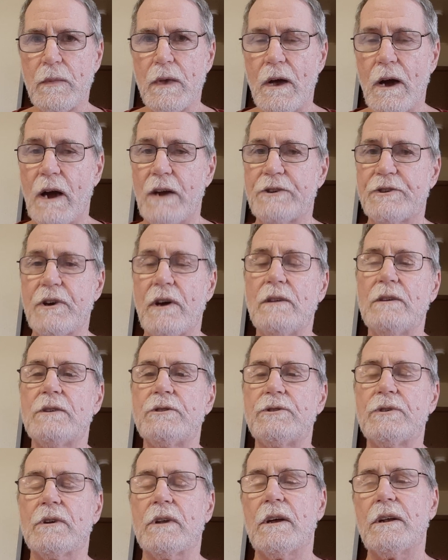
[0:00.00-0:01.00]
I challenge
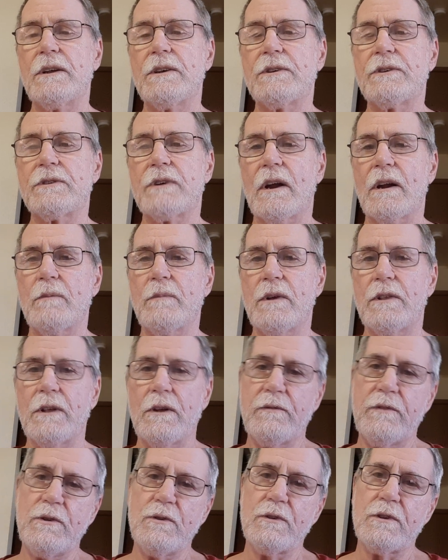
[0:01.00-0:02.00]
you, ladies and gentlemen, to
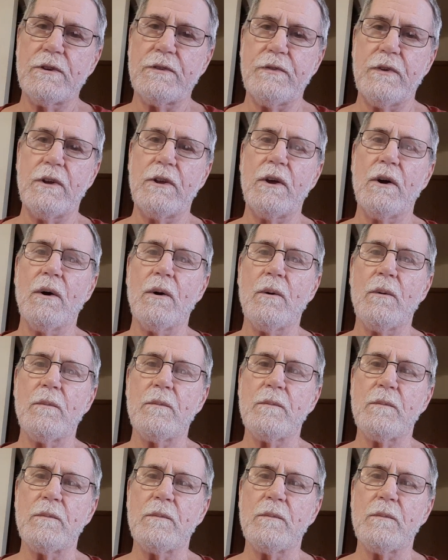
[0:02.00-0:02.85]
view this video.